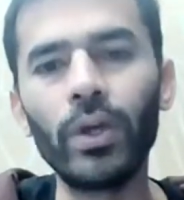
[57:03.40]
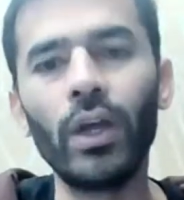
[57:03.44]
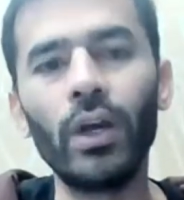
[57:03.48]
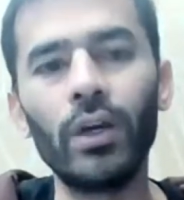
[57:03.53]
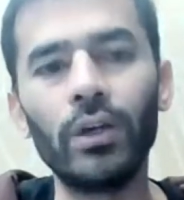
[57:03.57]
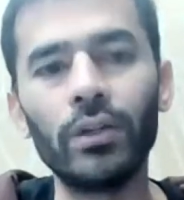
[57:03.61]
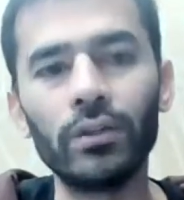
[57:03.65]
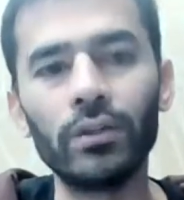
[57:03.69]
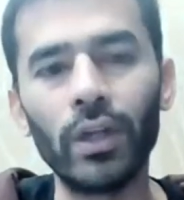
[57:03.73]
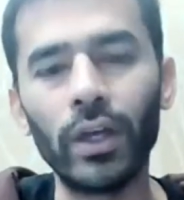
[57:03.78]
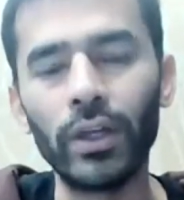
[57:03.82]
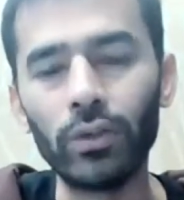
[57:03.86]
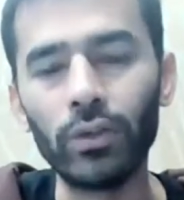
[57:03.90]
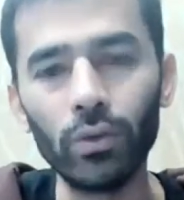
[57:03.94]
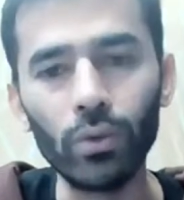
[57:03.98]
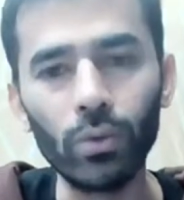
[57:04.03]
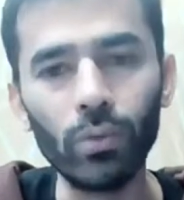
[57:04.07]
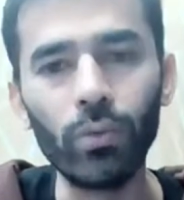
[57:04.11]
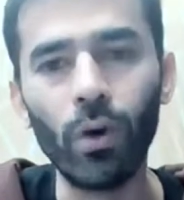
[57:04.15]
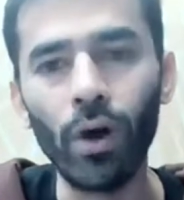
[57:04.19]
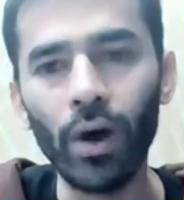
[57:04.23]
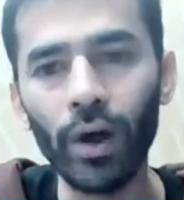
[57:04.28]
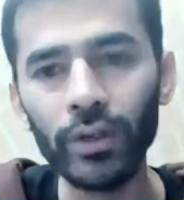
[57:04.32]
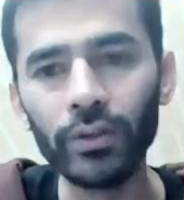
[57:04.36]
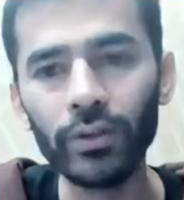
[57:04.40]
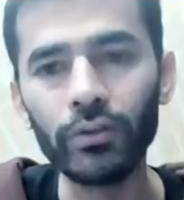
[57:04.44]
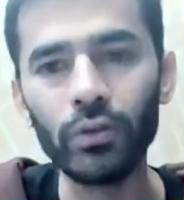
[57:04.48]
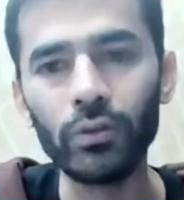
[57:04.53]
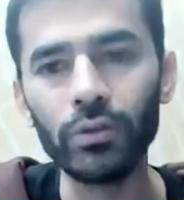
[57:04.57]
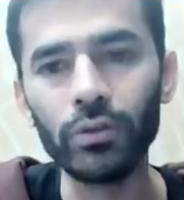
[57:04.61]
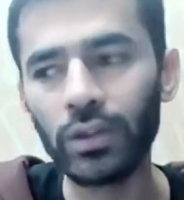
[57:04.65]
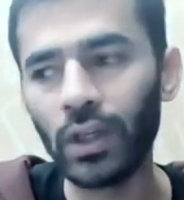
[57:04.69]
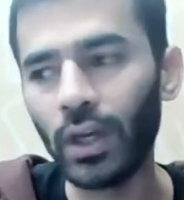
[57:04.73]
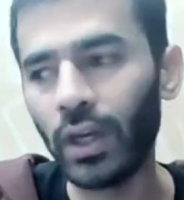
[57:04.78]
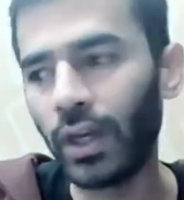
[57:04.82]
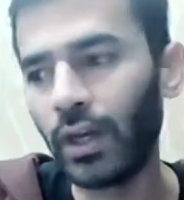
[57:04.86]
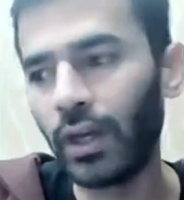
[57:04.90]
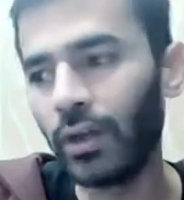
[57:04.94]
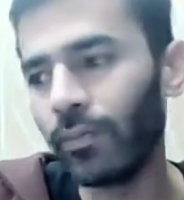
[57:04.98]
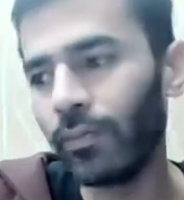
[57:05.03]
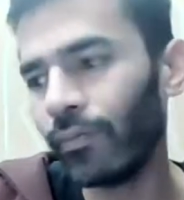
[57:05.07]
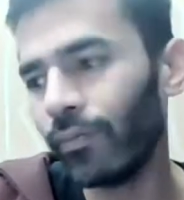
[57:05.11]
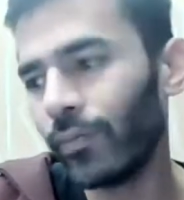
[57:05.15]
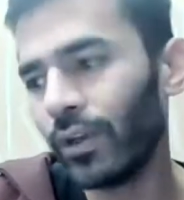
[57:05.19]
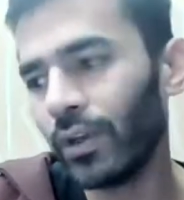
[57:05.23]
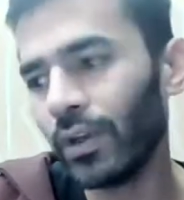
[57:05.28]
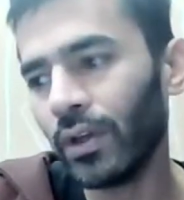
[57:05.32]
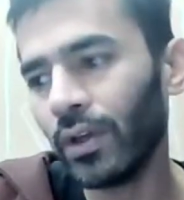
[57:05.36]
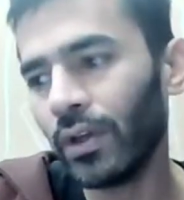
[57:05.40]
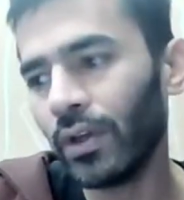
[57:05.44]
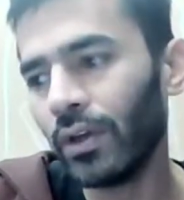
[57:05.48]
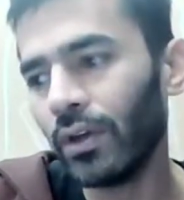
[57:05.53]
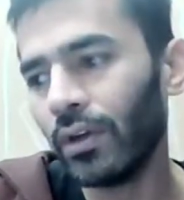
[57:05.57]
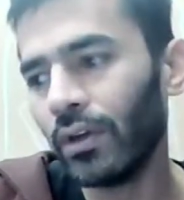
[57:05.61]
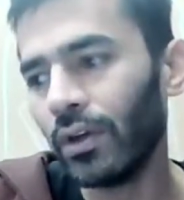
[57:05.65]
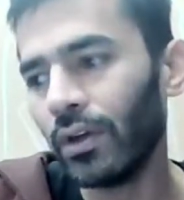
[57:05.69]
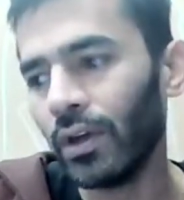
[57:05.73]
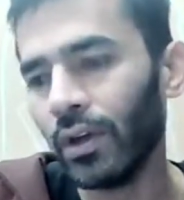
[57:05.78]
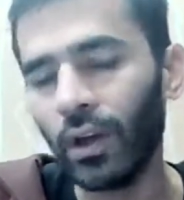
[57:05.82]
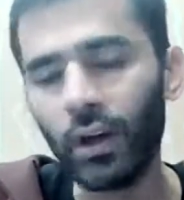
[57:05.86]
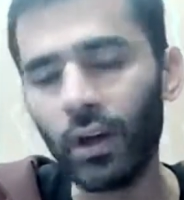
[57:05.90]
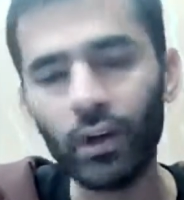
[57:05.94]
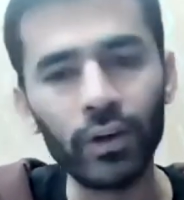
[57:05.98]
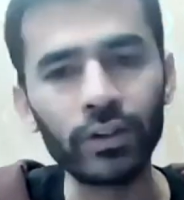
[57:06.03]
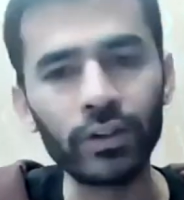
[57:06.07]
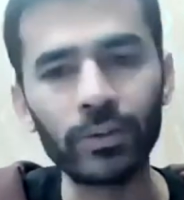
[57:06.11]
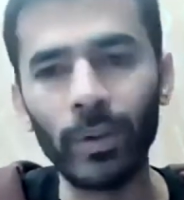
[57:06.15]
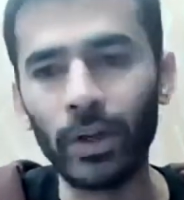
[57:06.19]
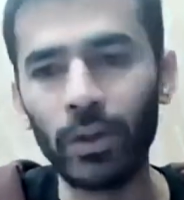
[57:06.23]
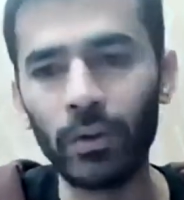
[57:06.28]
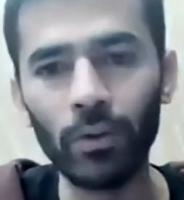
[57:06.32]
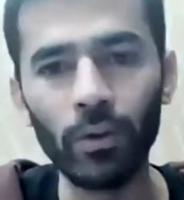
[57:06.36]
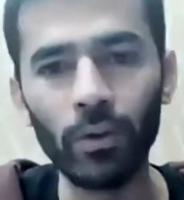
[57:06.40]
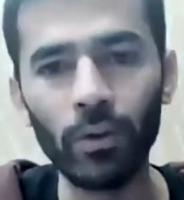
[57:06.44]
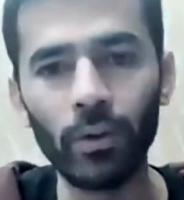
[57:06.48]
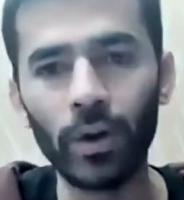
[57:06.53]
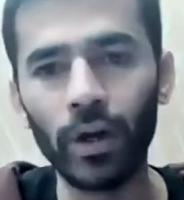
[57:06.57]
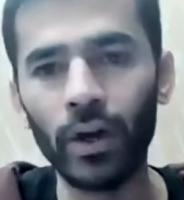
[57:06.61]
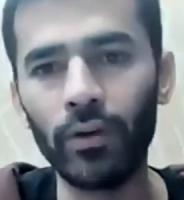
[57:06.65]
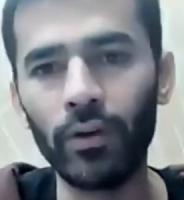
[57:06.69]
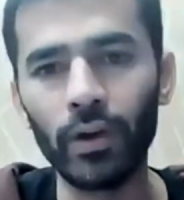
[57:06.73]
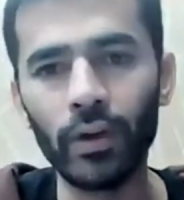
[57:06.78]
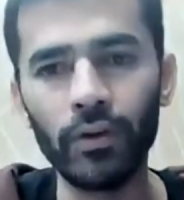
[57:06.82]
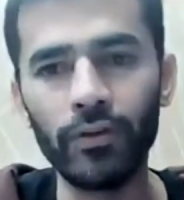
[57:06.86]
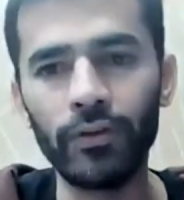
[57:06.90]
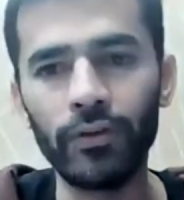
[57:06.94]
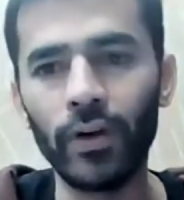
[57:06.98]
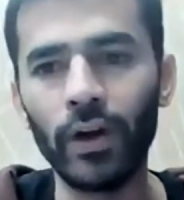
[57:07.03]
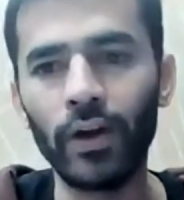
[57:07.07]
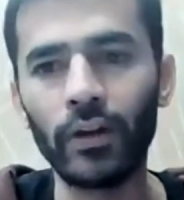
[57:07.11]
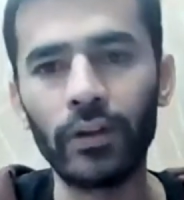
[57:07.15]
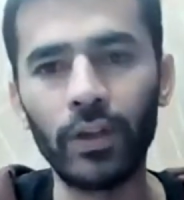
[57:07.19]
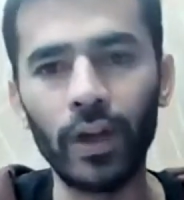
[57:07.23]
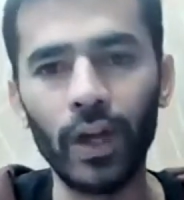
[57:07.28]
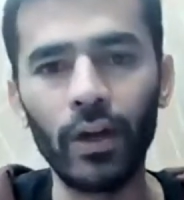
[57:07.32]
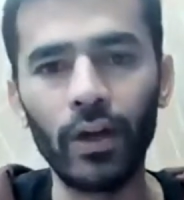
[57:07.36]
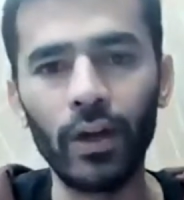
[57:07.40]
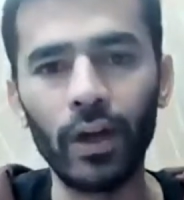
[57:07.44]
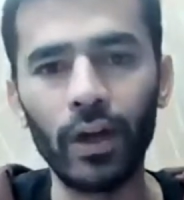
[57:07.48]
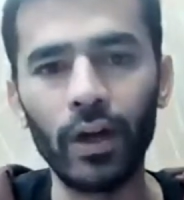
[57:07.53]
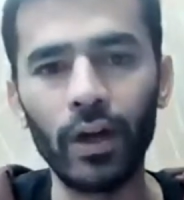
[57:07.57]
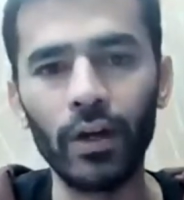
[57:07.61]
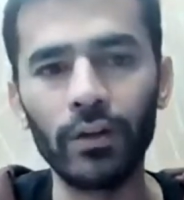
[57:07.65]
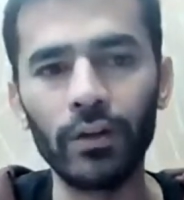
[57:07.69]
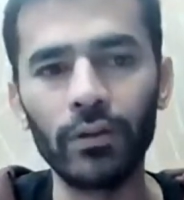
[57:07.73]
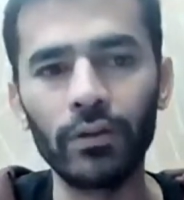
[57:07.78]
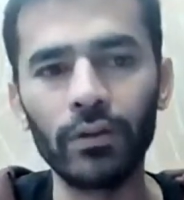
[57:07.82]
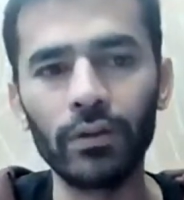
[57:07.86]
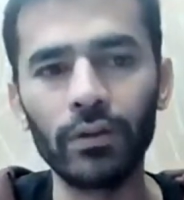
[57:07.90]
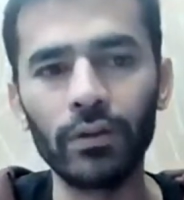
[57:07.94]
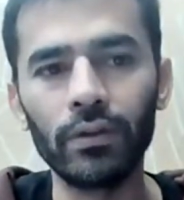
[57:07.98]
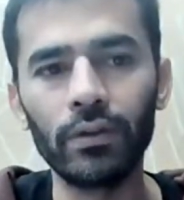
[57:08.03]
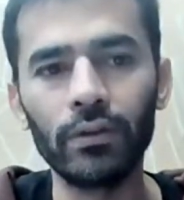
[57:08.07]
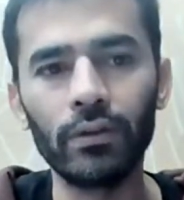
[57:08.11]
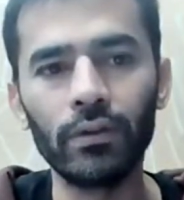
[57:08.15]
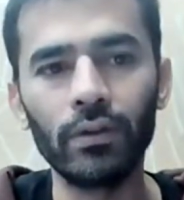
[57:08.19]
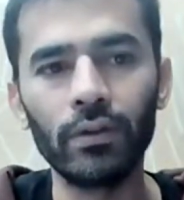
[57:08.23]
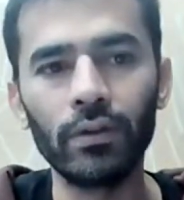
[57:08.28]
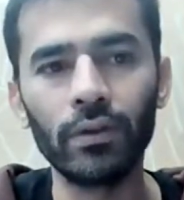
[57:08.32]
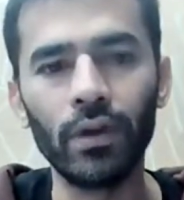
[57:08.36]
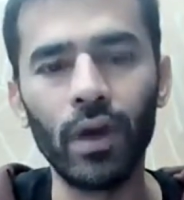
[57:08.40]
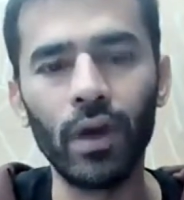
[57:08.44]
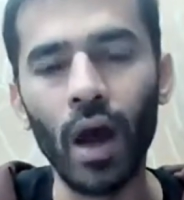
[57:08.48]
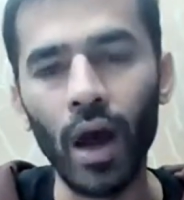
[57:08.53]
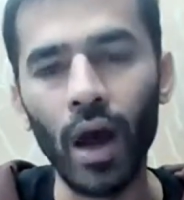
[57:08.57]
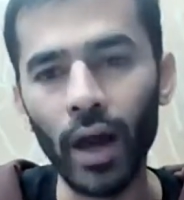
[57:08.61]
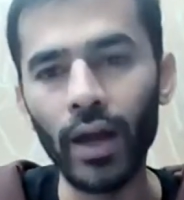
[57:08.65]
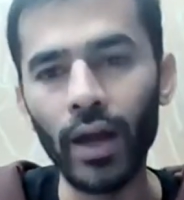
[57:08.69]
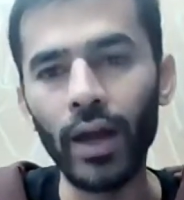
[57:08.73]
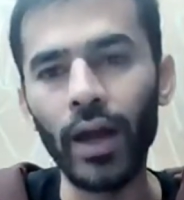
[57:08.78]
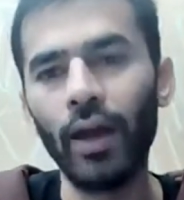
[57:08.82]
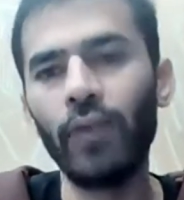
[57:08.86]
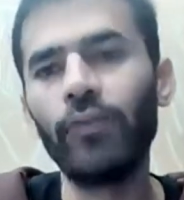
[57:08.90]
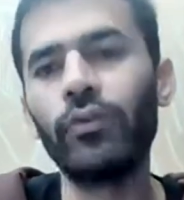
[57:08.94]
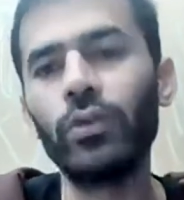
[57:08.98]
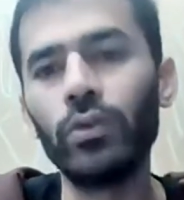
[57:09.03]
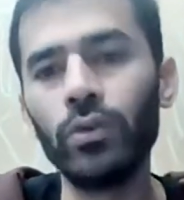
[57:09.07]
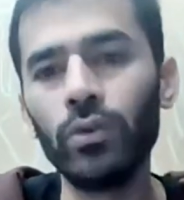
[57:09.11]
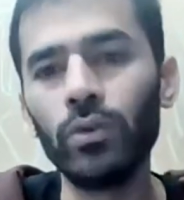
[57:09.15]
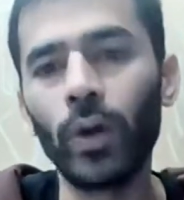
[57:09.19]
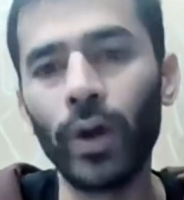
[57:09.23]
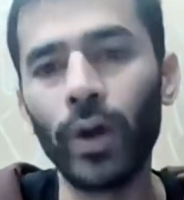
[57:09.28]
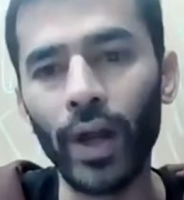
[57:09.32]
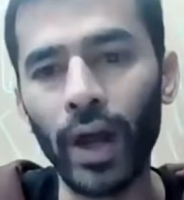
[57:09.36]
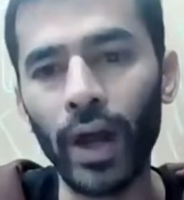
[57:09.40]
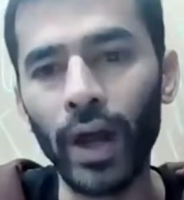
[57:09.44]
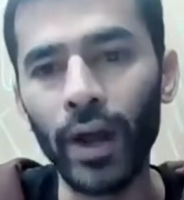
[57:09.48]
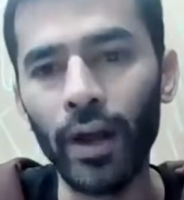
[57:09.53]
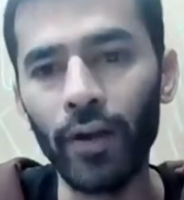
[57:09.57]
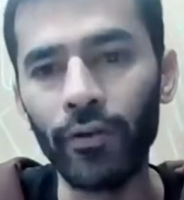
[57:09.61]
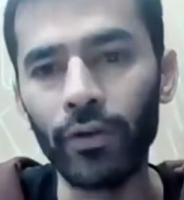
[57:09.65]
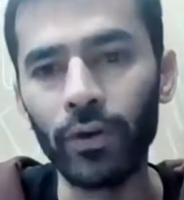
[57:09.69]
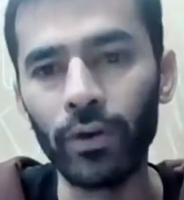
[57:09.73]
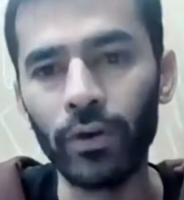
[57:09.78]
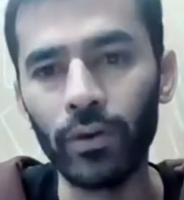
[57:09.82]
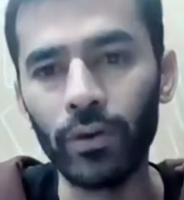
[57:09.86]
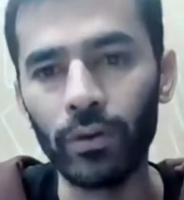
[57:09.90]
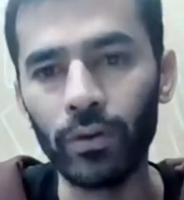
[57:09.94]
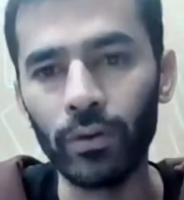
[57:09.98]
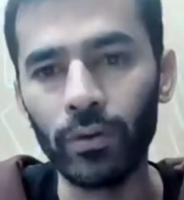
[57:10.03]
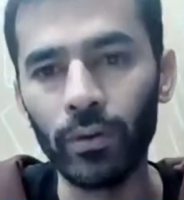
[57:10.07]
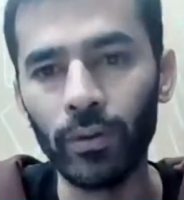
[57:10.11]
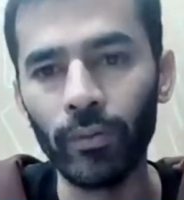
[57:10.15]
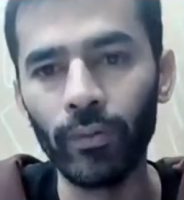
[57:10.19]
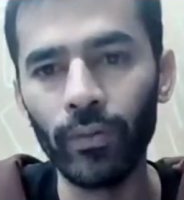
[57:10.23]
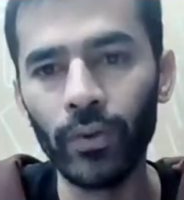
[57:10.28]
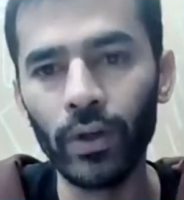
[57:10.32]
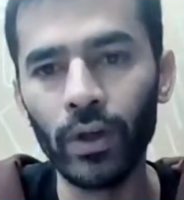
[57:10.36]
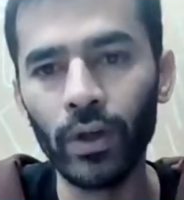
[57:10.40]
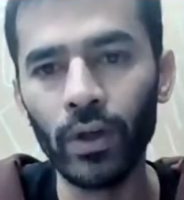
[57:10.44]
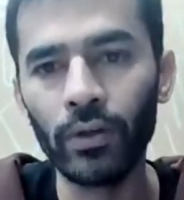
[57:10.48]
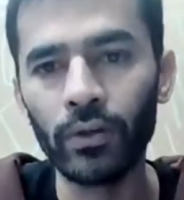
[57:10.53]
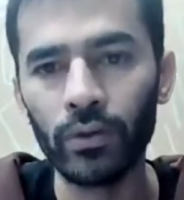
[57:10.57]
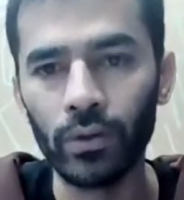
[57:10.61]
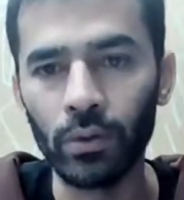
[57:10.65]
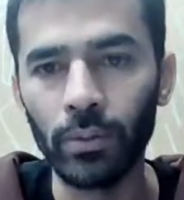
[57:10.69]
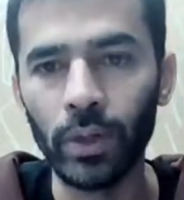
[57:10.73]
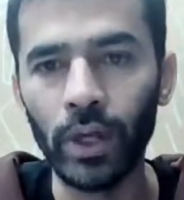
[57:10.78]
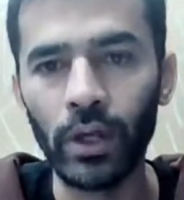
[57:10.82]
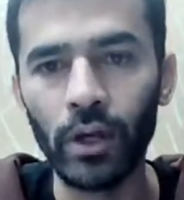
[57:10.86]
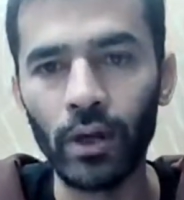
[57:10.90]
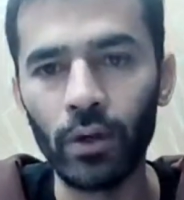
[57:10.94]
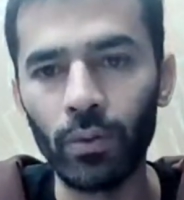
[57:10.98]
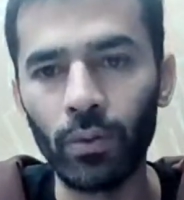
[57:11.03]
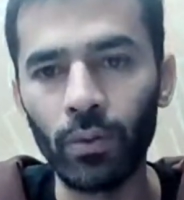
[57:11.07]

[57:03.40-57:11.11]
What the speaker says: Here, like, you want to say, irrespective of whatever the fuck they did, I have to do what I have to do to make it